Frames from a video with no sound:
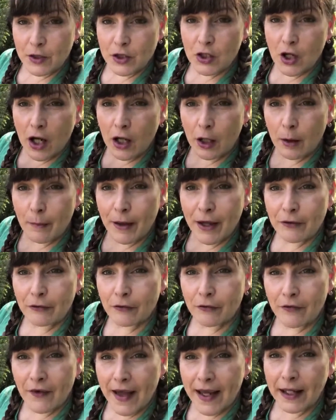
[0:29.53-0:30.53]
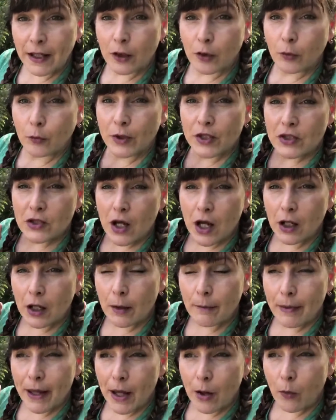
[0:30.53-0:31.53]
We talk about fire, we talk
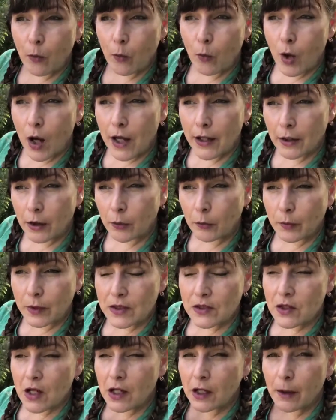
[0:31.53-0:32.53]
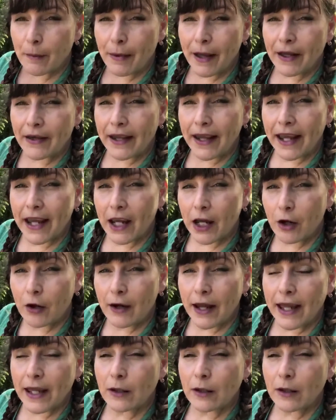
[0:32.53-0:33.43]
about water, we talk about air,